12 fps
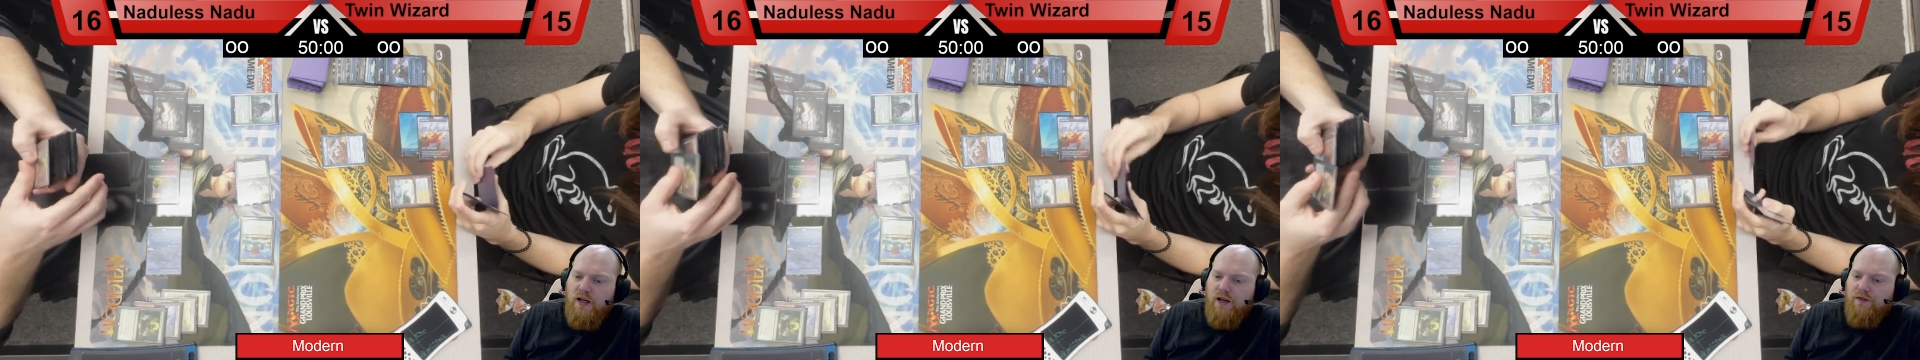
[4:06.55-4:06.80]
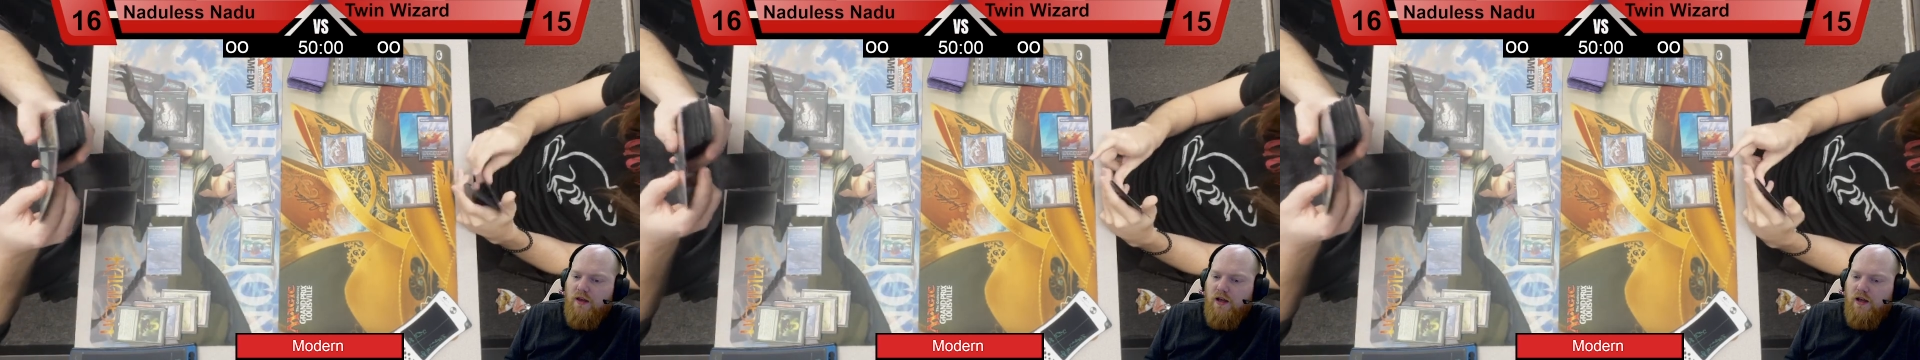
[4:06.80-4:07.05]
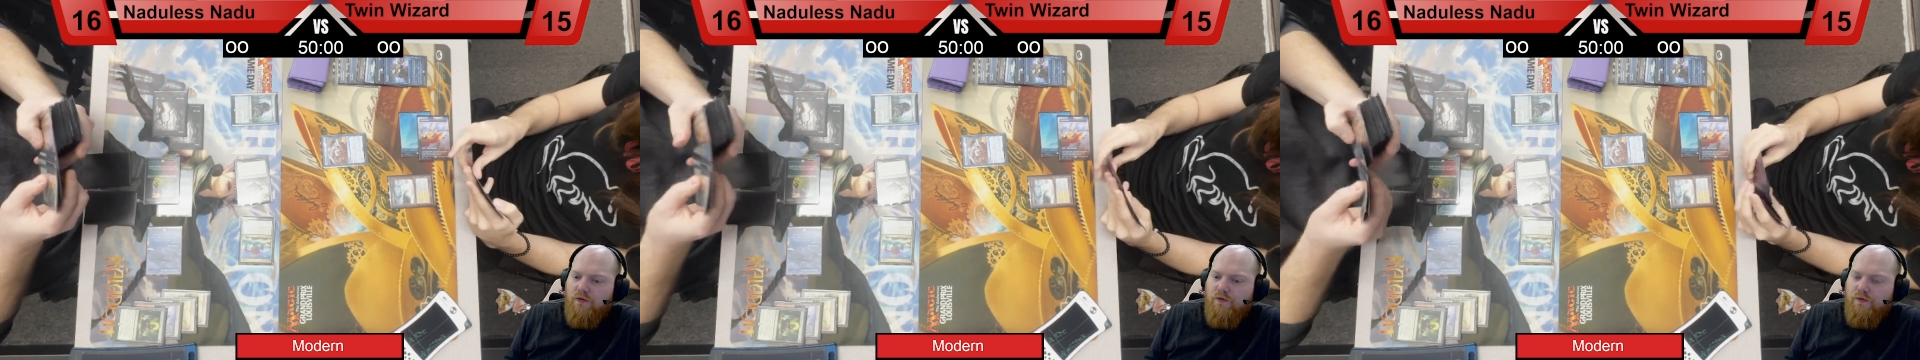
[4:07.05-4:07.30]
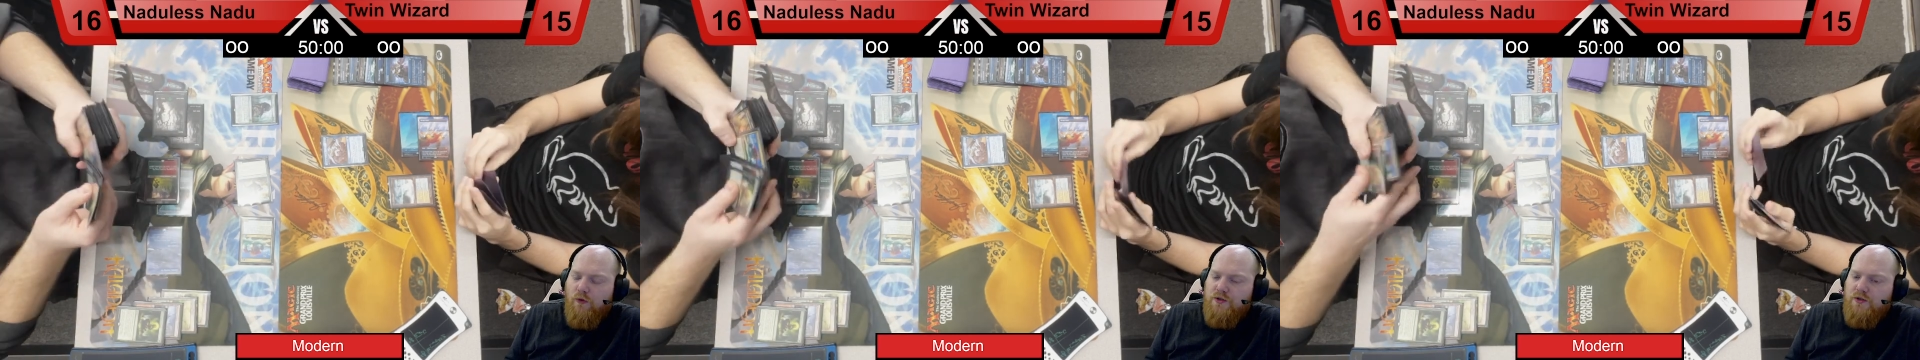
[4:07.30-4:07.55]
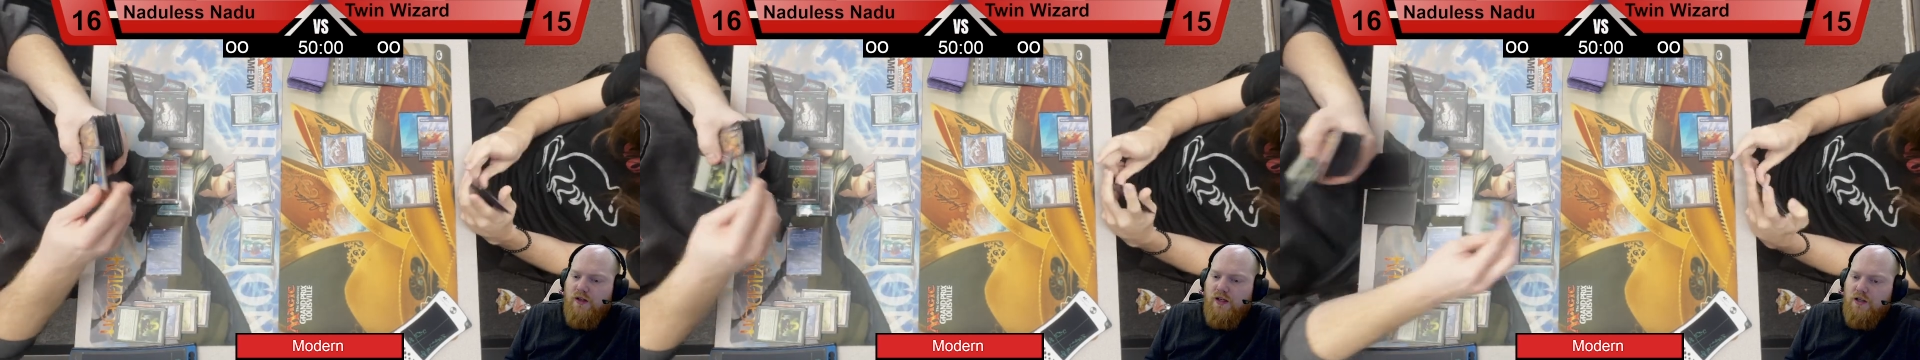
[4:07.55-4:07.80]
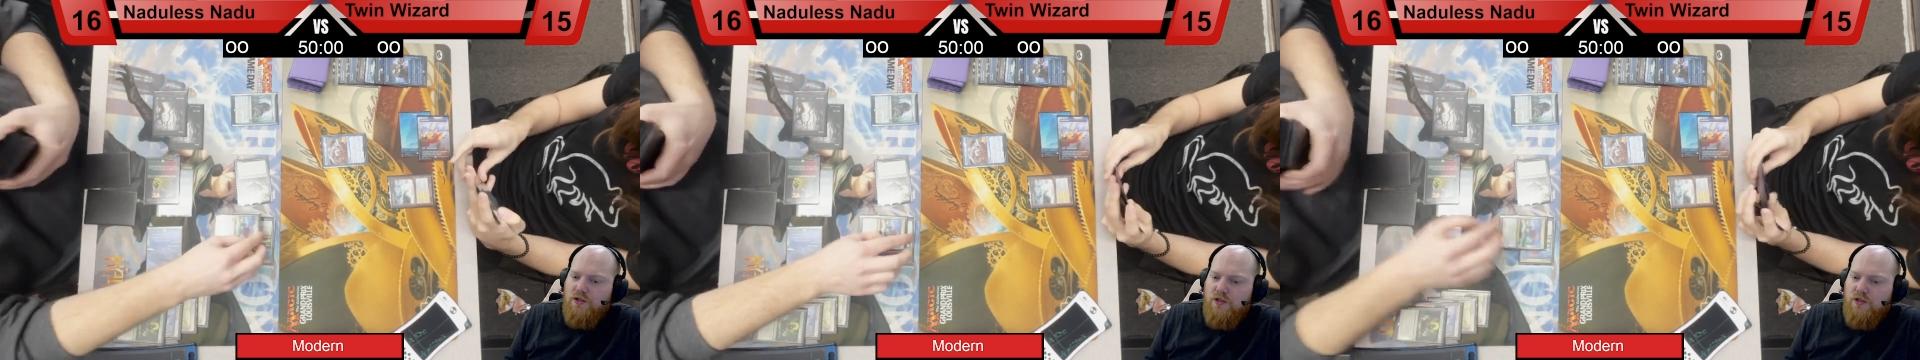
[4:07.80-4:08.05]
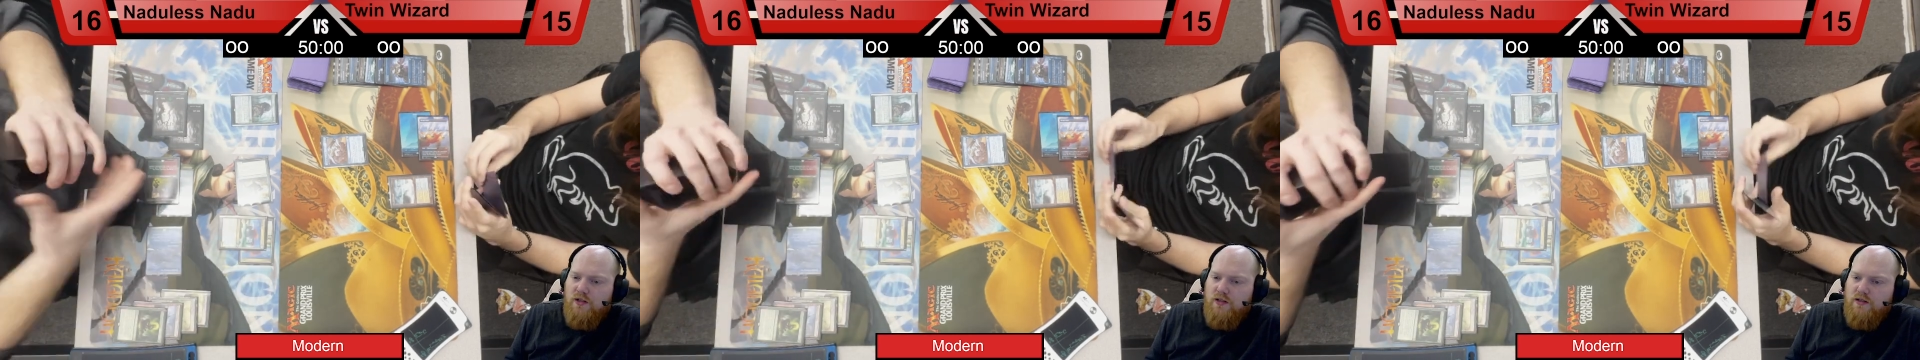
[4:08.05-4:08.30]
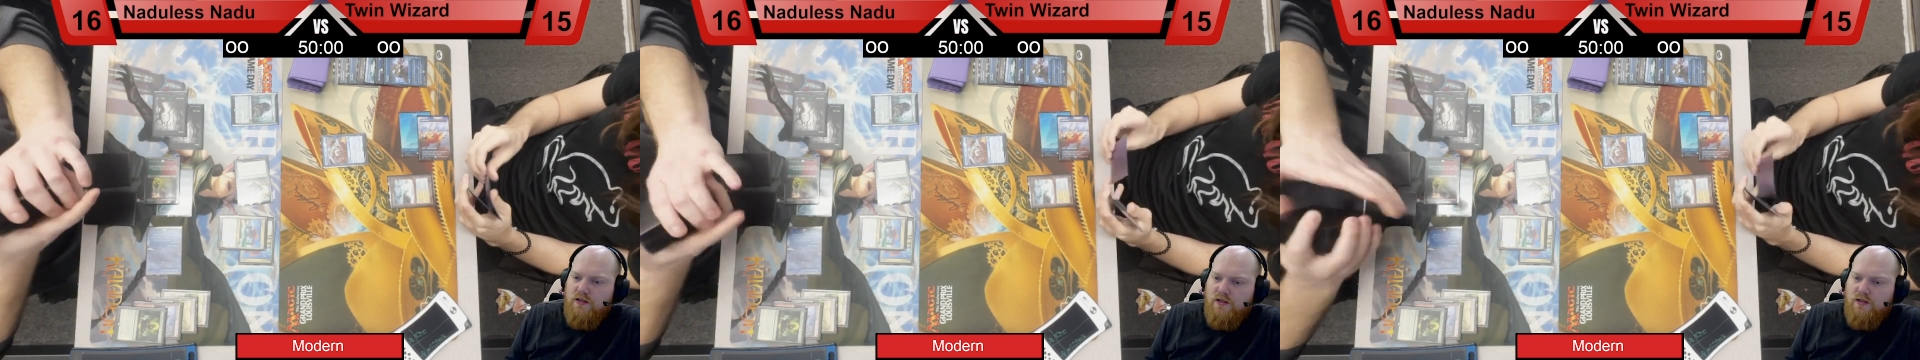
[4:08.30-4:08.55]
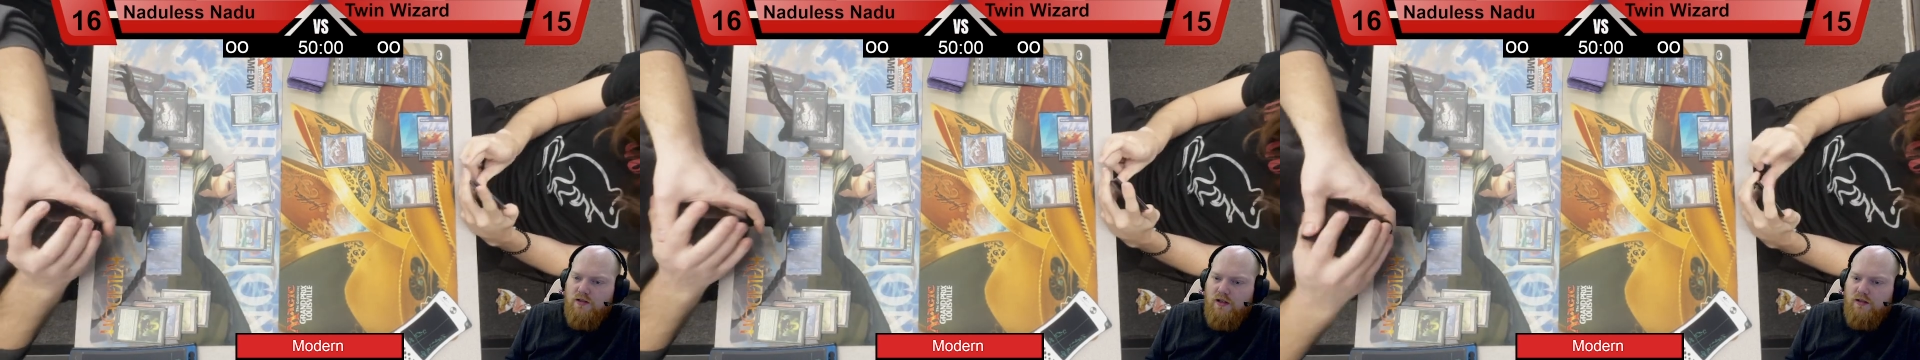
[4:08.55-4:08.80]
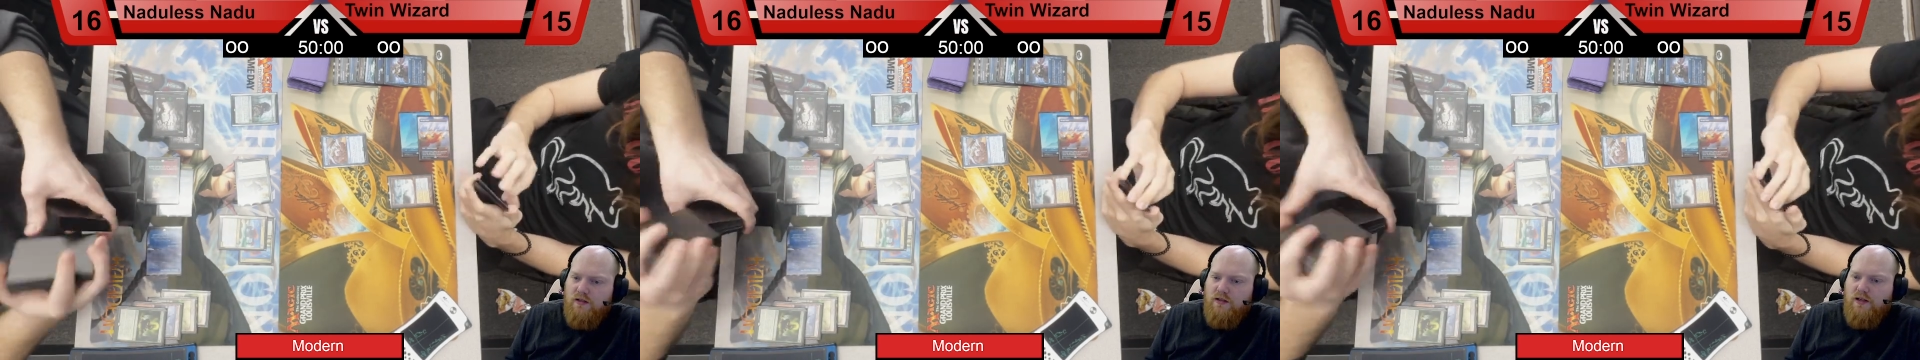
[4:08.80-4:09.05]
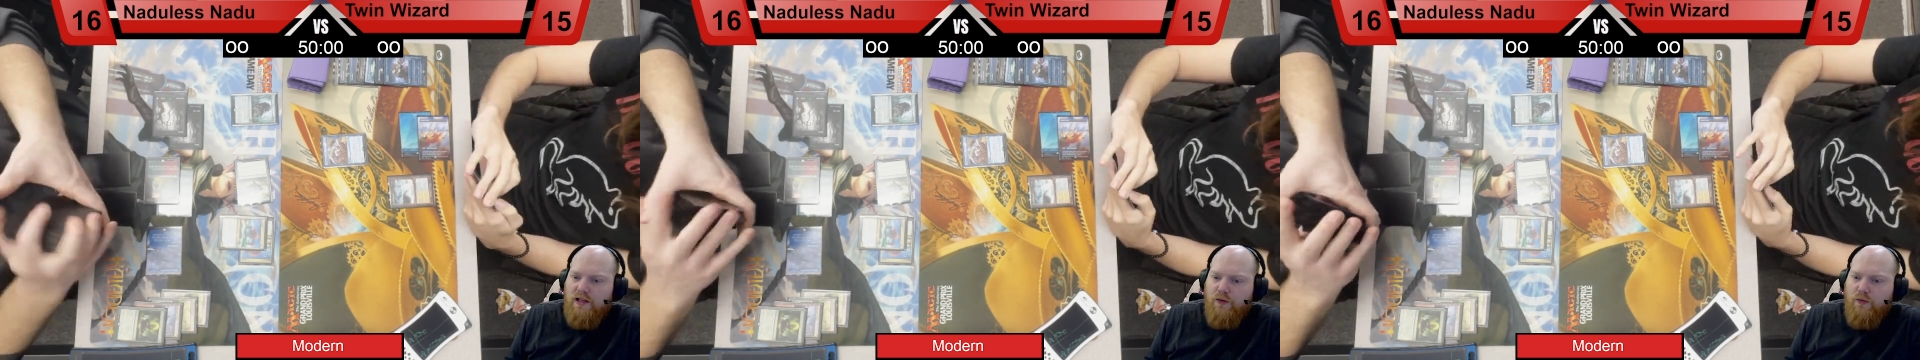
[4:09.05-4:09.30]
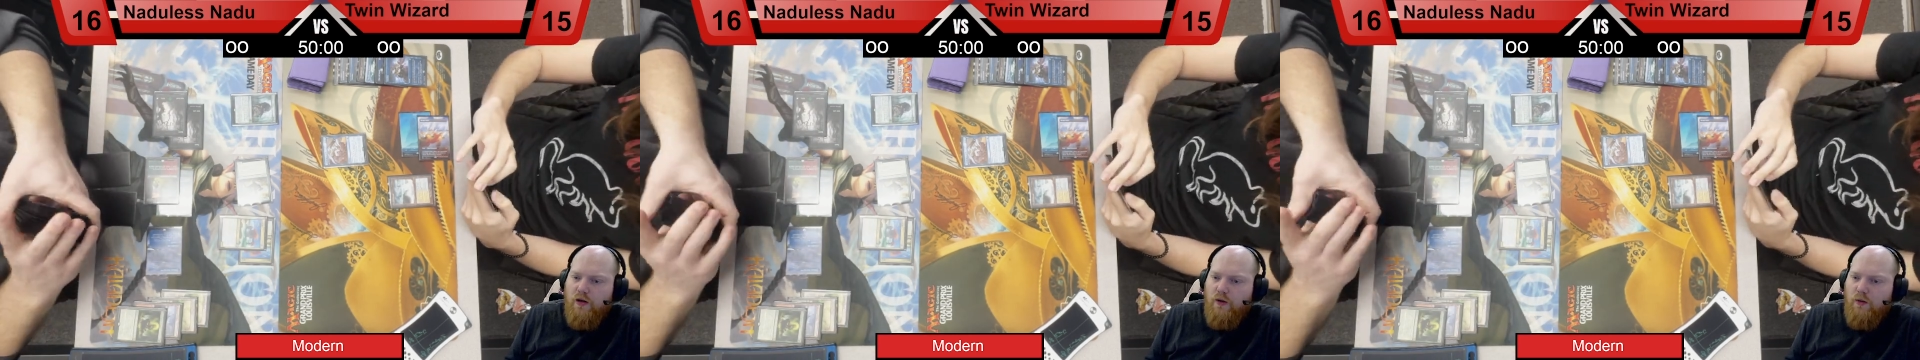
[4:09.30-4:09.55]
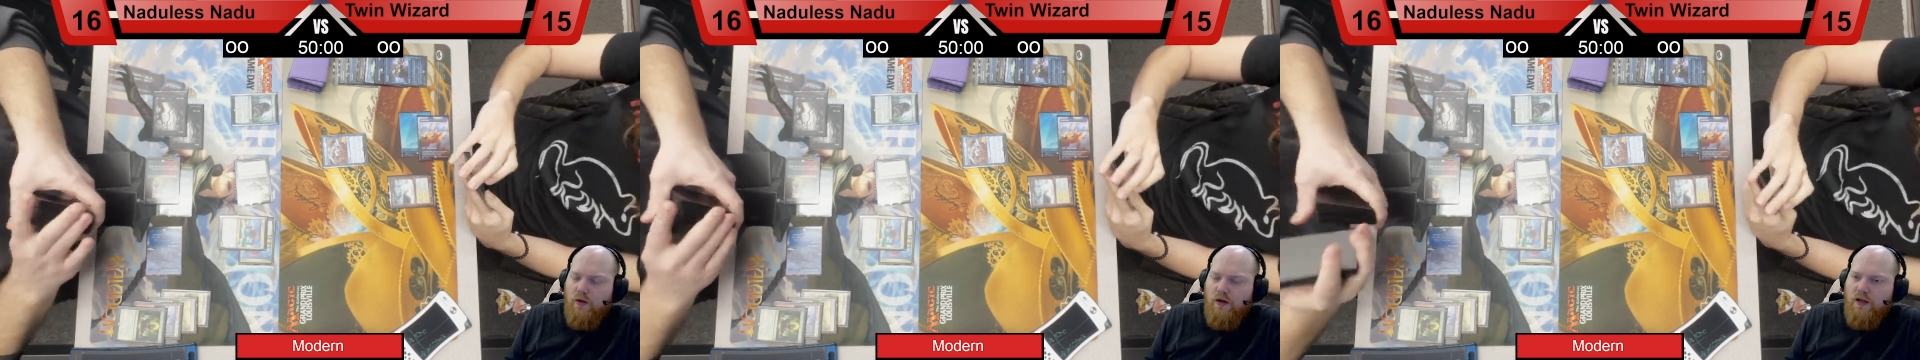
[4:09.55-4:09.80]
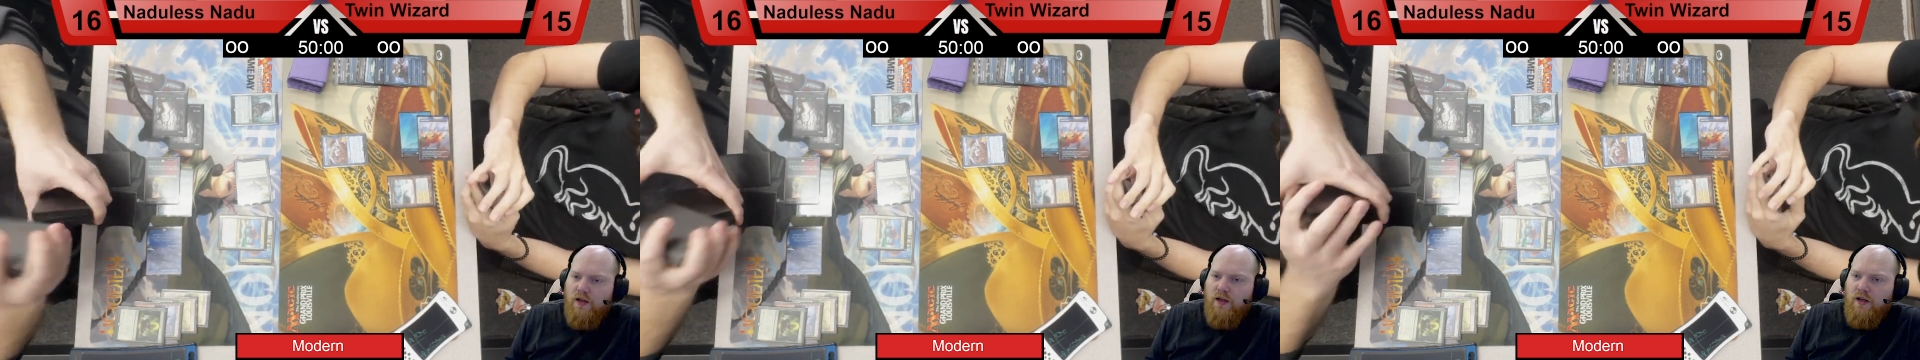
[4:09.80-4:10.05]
If they force a negation, it's exactly what I want.